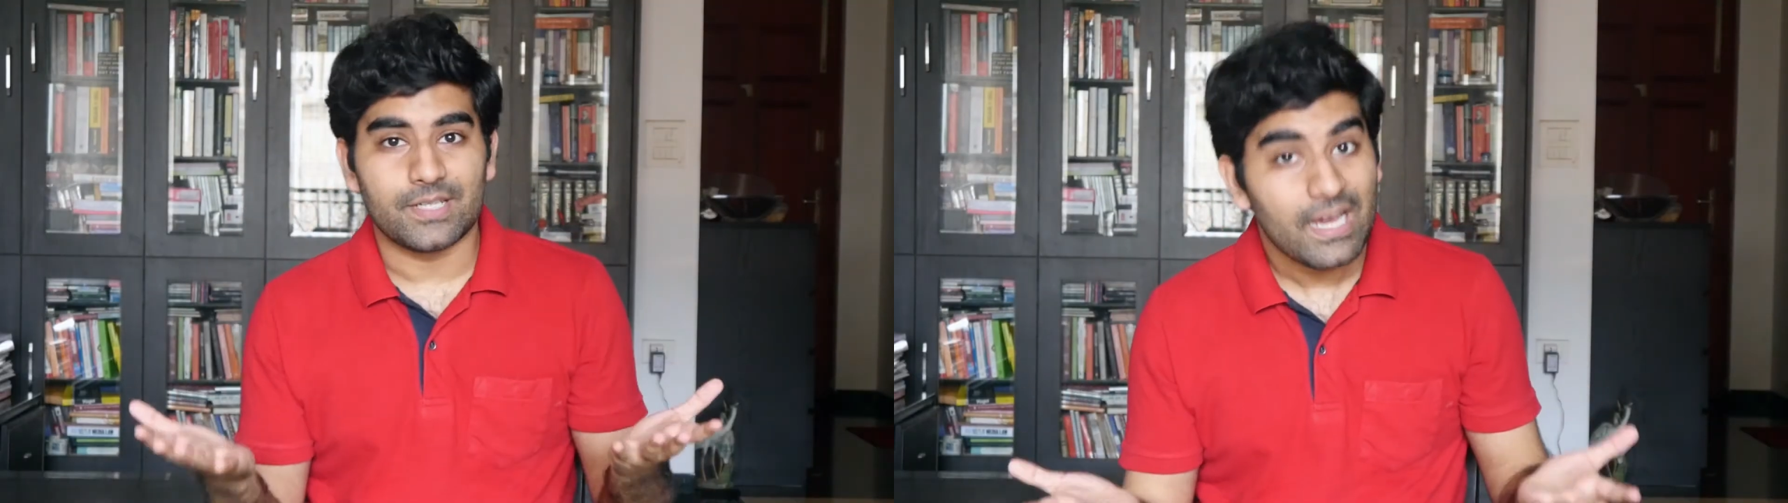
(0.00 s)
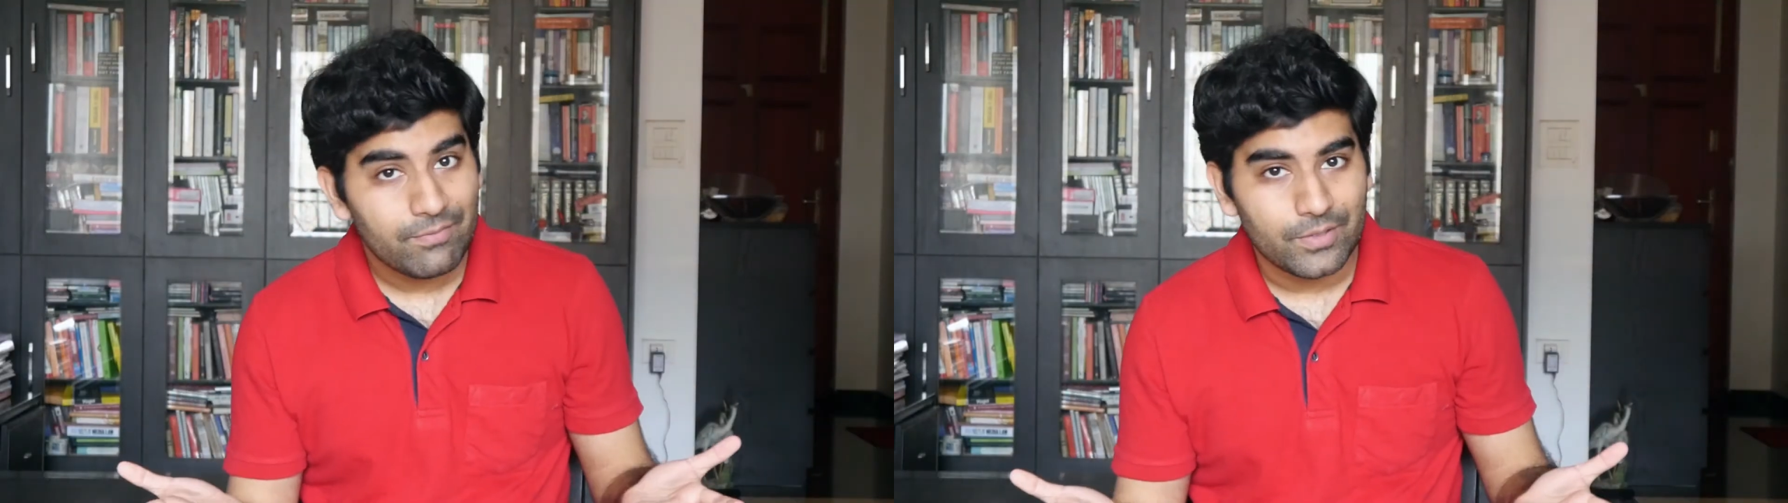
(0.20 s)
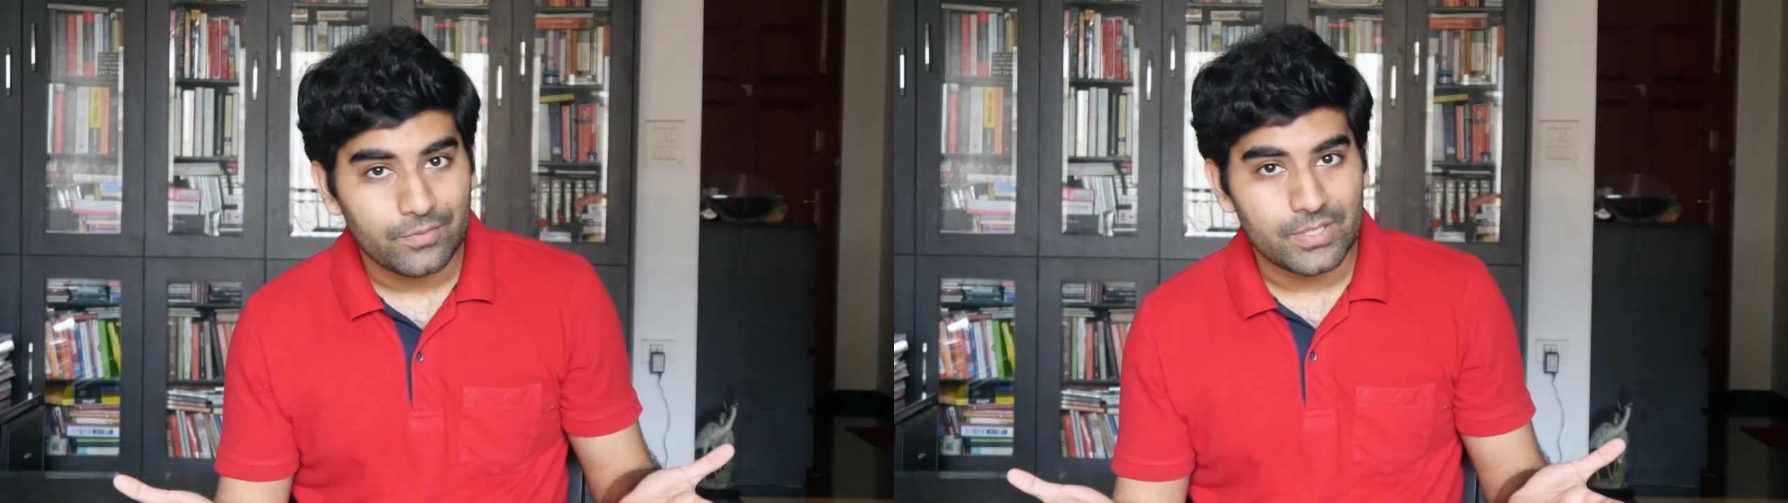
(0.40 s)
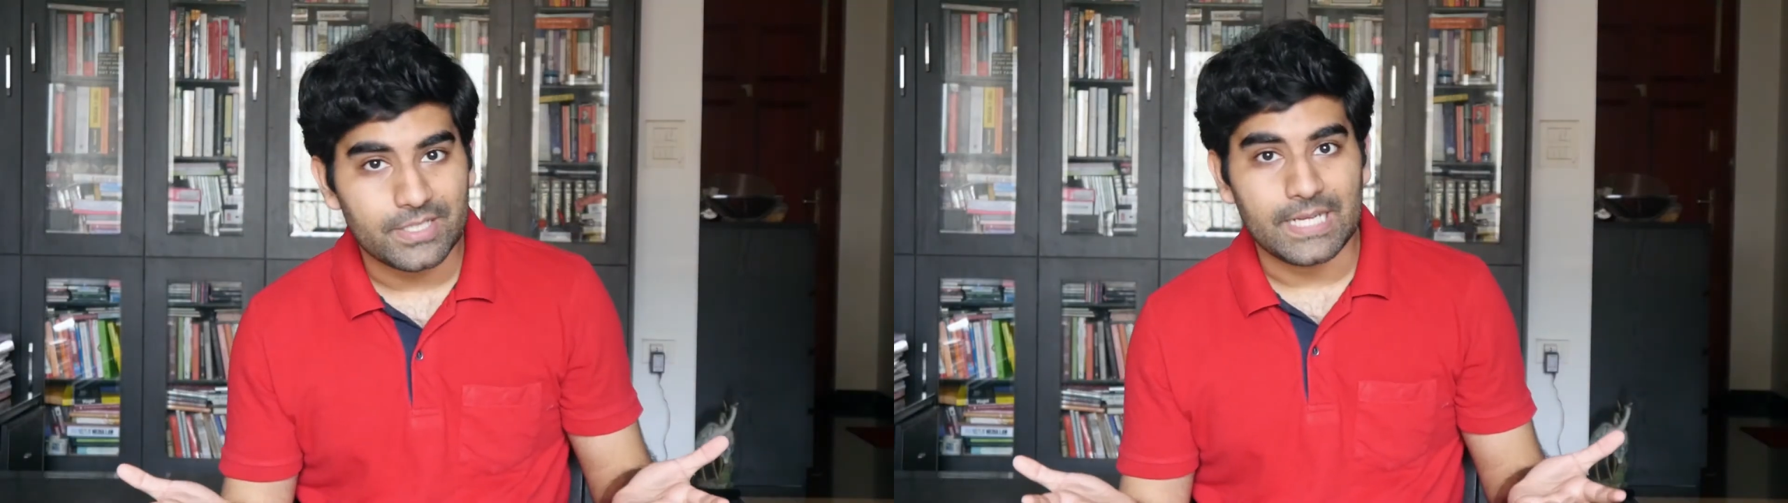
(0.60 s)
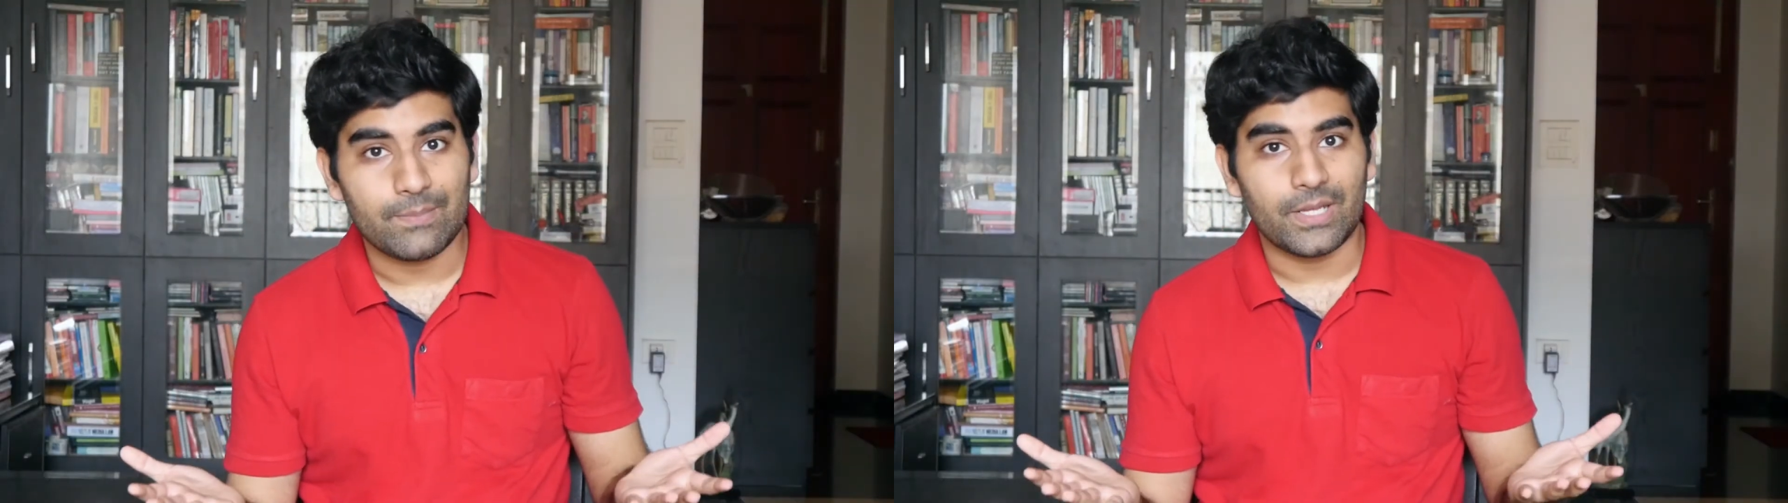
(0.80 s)
draft of your
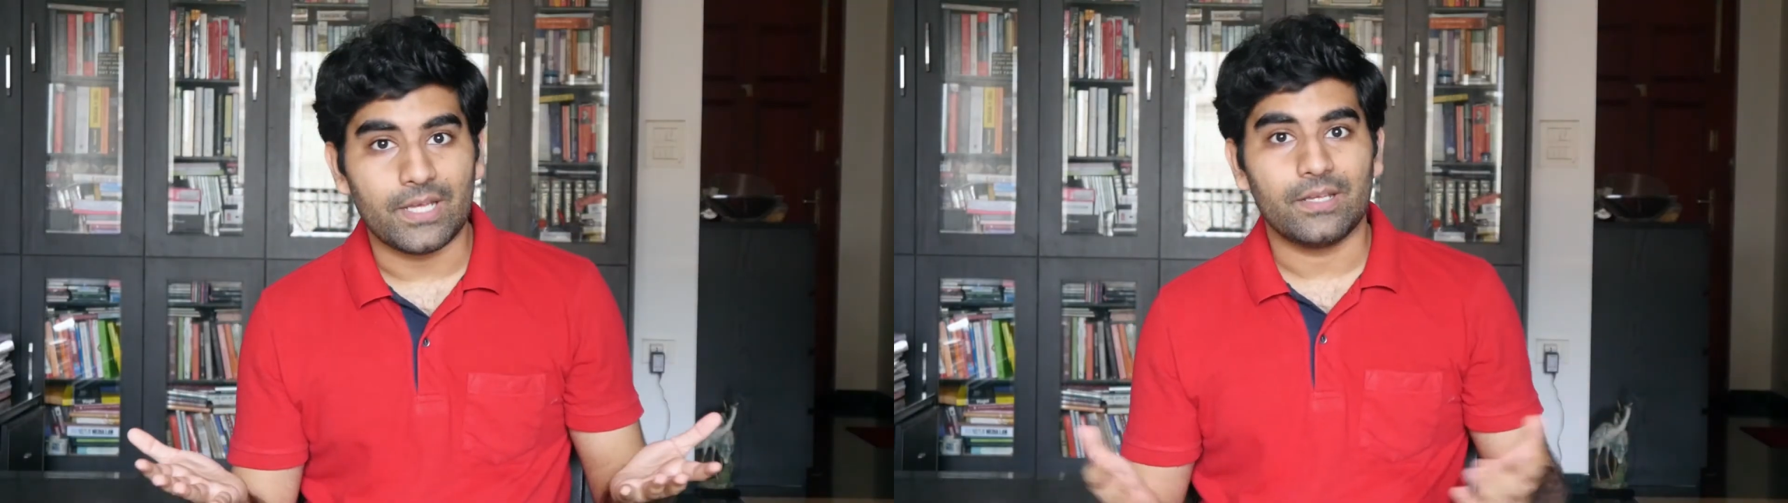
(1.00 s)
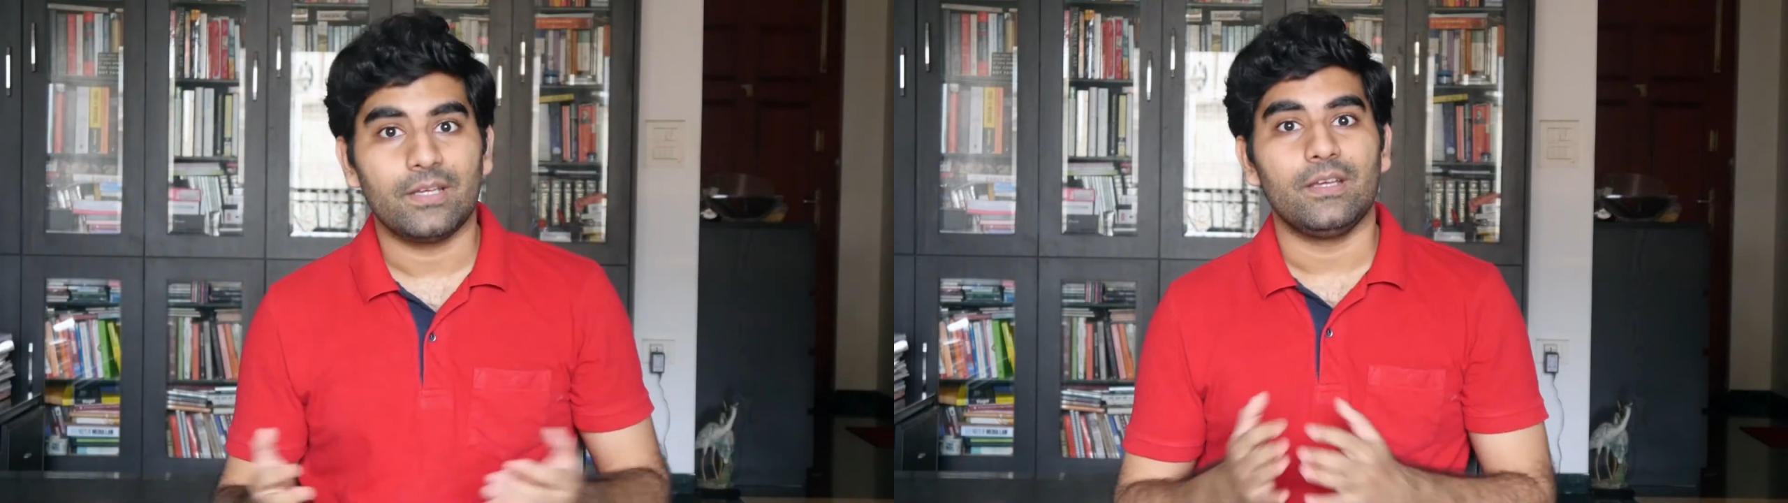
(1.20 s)
screenplay,